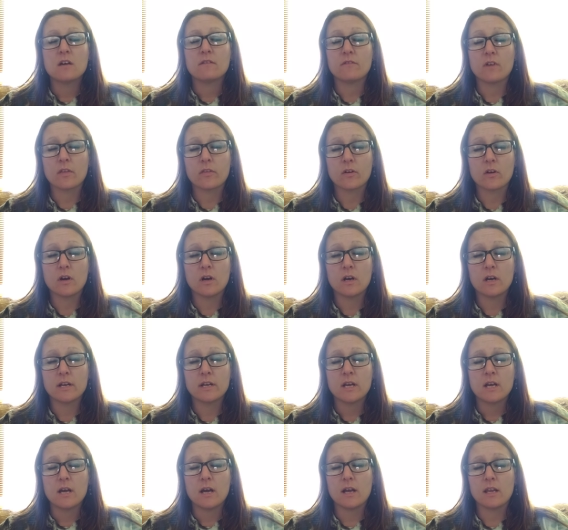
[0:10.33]
Father
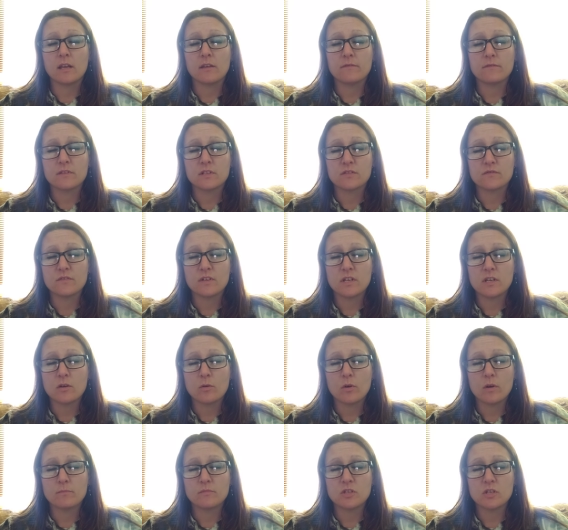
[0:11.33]
God, I lift this
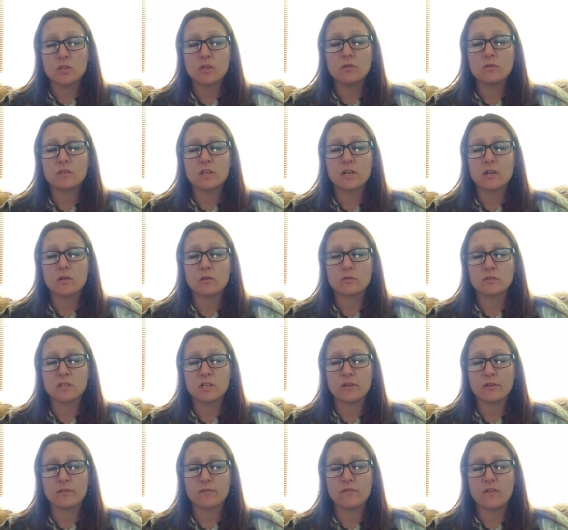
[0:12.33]
video up to you that it goes
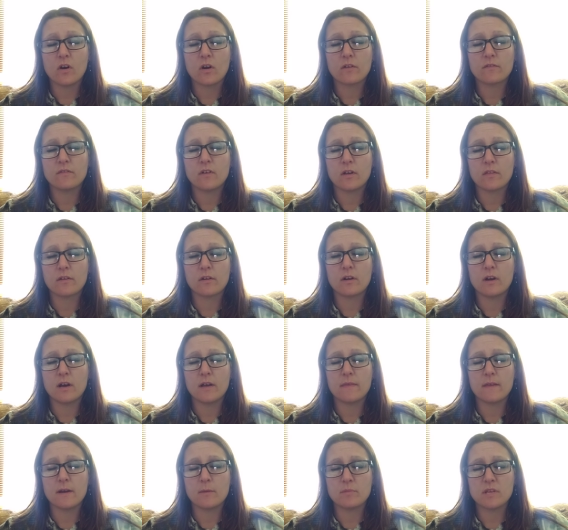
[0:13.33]
near and far, Father
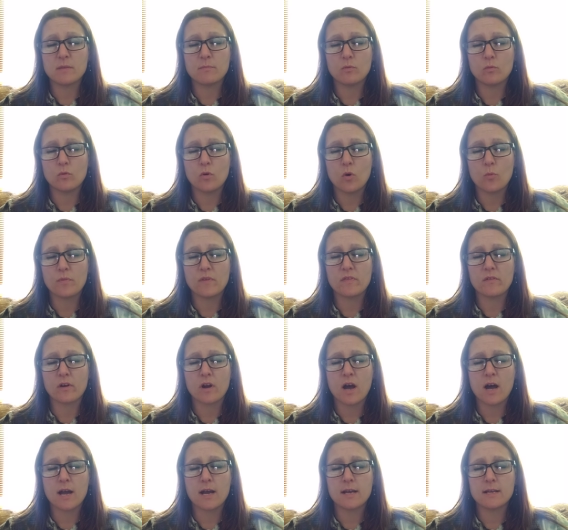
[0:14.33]
God, that people will open
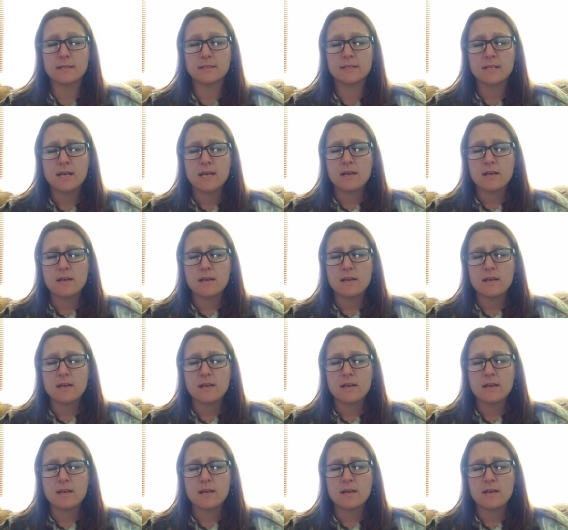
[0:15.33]
their eyes,